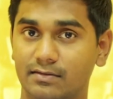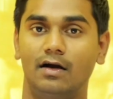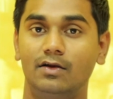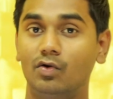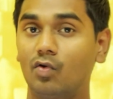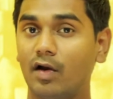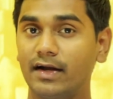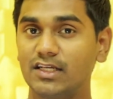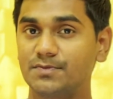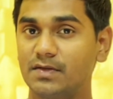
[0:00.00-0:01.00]
A low
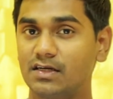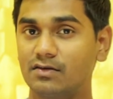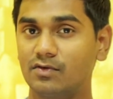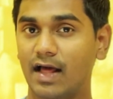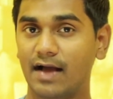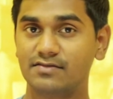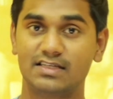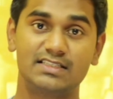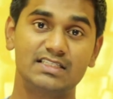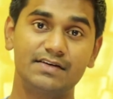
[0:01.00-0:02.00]
quality speaker would have
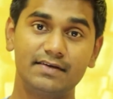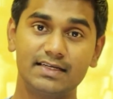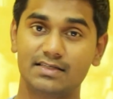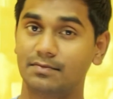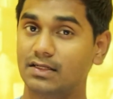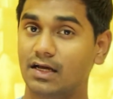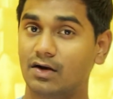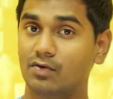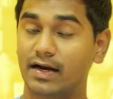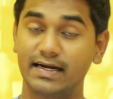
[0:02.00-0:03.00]
sensitivity something
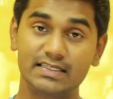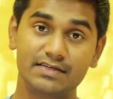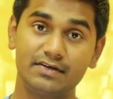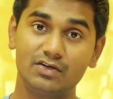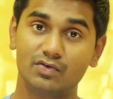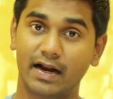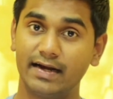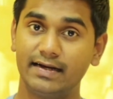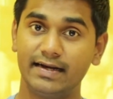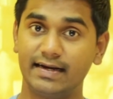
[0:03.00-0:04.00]
around 87 to
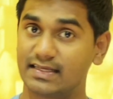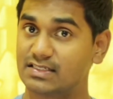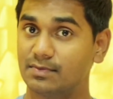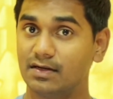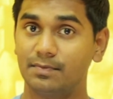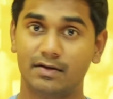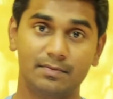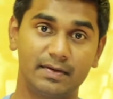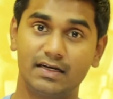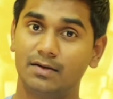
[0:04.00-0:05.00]
90 decibel
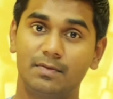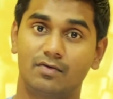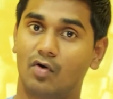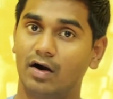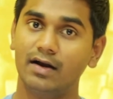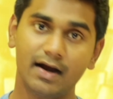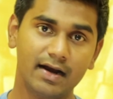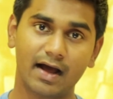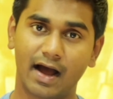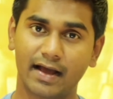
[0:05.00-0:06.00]
per meter per watt,
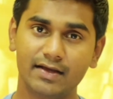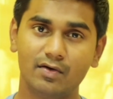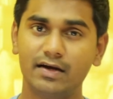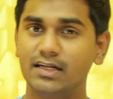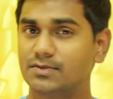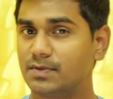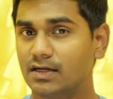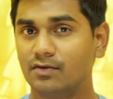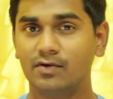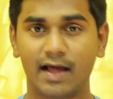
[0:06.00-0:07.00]
and a high quality
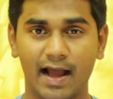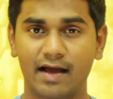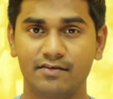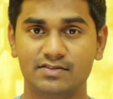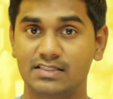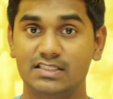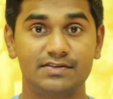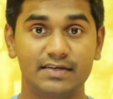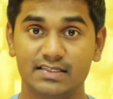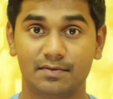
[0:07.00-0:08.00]
speaker would have
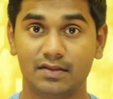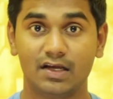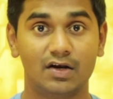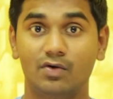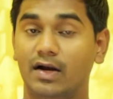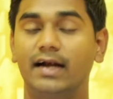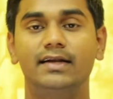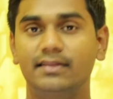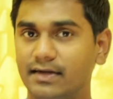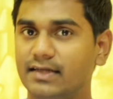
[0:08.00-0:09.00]
sensitivity something around
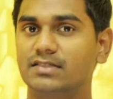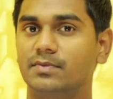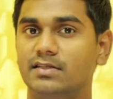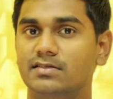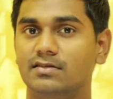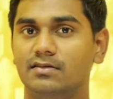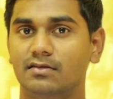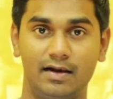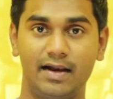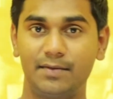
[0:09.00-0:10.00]
93 decibels.
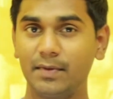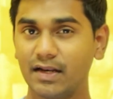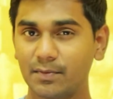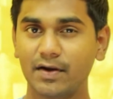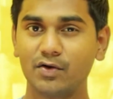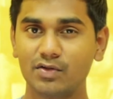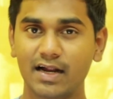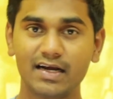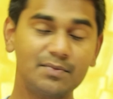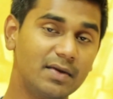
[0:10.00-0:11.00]
Let me remind you
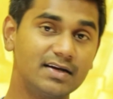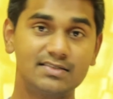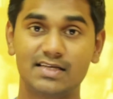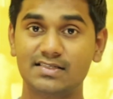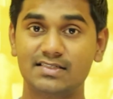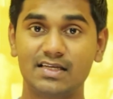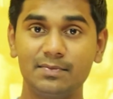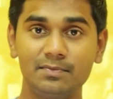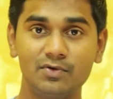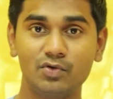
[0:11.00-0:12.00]
that it might just
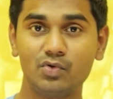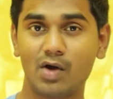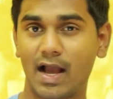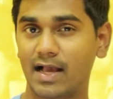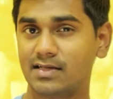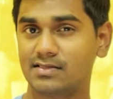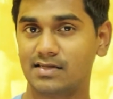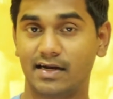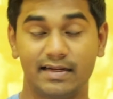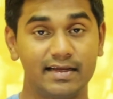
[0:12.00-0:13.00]
seem to you
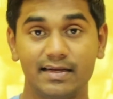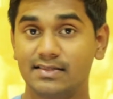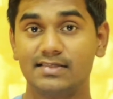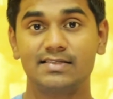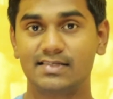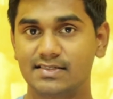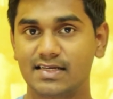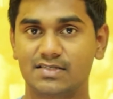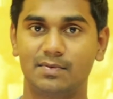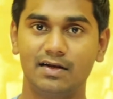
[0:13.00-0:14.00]
as an increase in 6
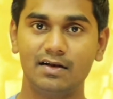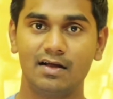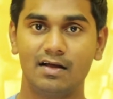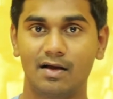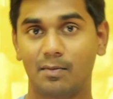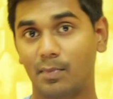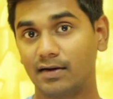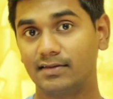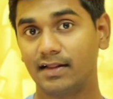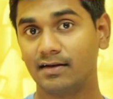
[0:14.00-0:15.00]
decibel,
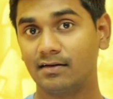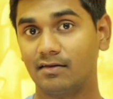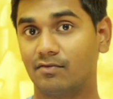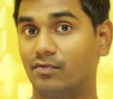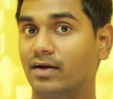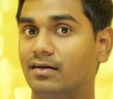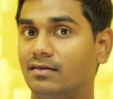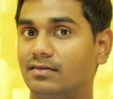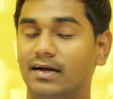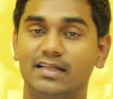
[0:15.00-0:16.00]
but then
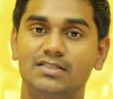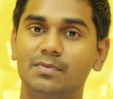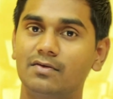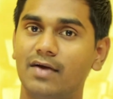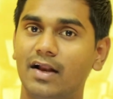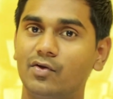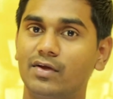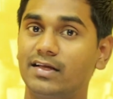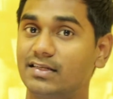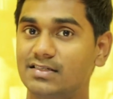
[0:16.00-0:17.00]
when the decibel value
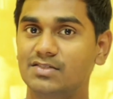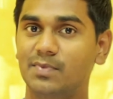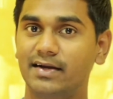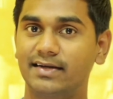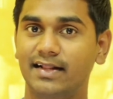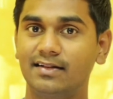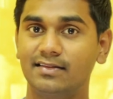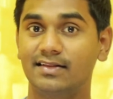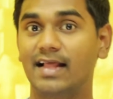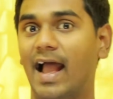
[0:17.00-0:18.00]
increases by
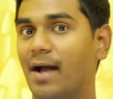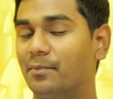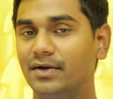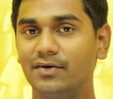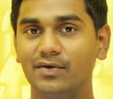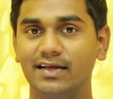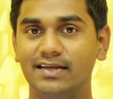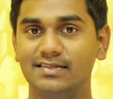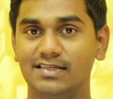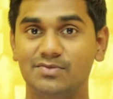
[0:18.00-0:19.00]
10, then the amplitude
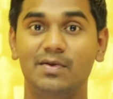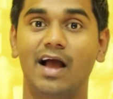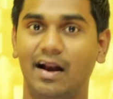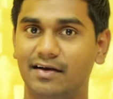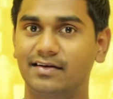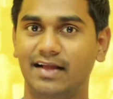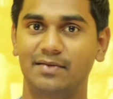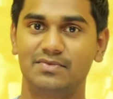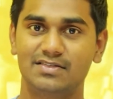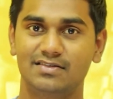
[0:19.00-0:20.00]
increases by 100
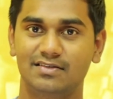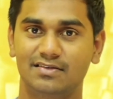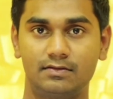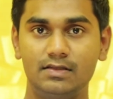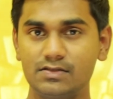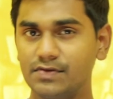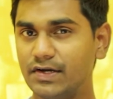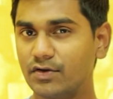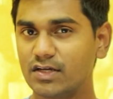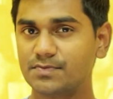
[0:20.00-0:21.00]
times. This
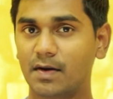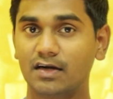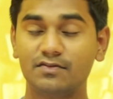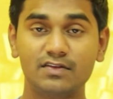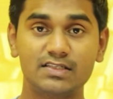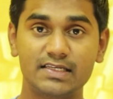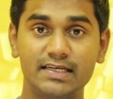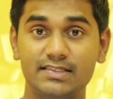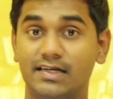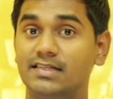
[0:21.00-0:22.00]
video is part of the
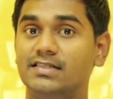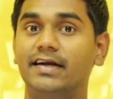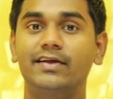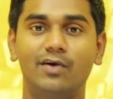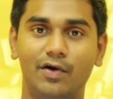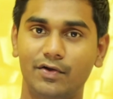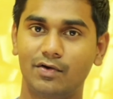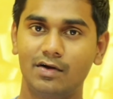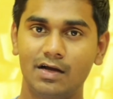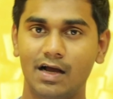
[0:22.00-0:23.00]
series Understanding
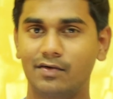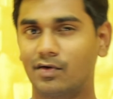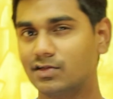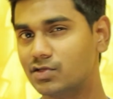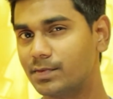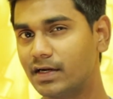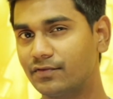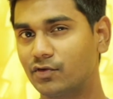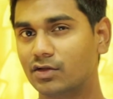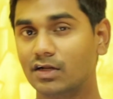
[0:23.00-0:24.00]
Audio. I've also made
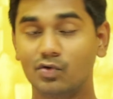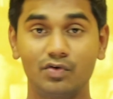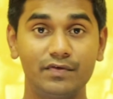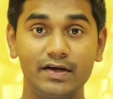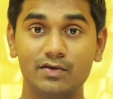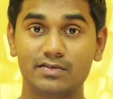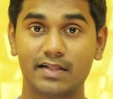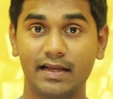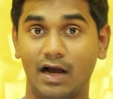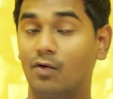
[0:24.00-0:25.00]
few other good videos
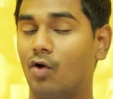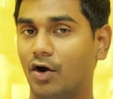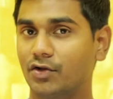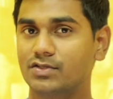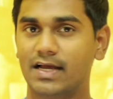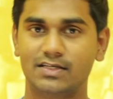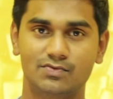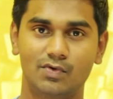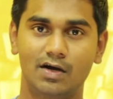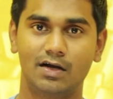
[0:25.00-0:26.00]
like how audio
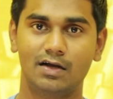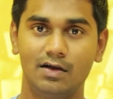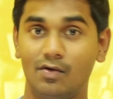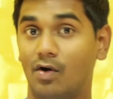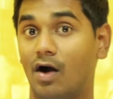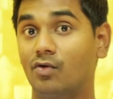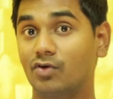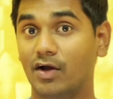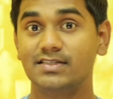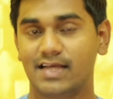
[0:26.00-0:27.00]
jacks work, how
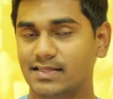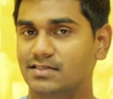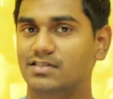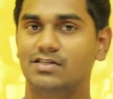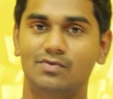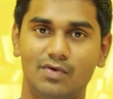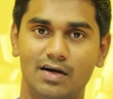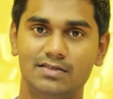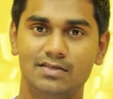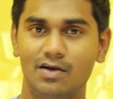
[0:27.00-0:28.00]
noise cancellation
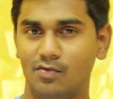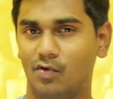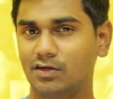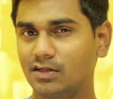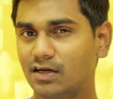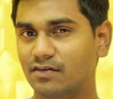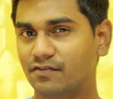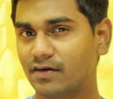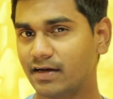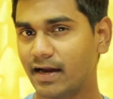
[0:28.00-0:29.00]
works, what are the
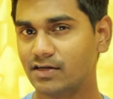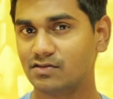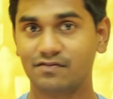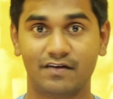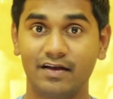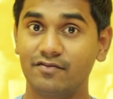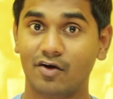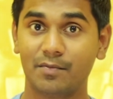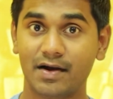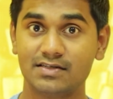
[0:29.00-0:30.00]
different kinds of file
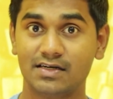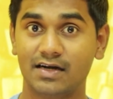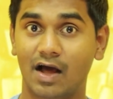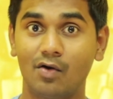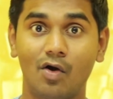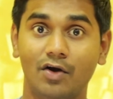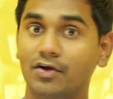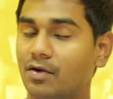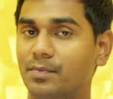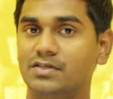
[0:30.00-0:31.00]
formats and how
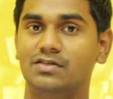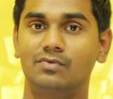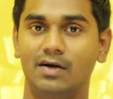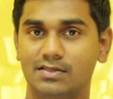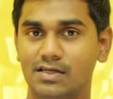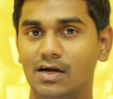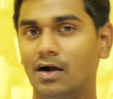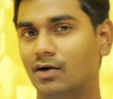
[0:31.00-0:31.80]
audio compression works.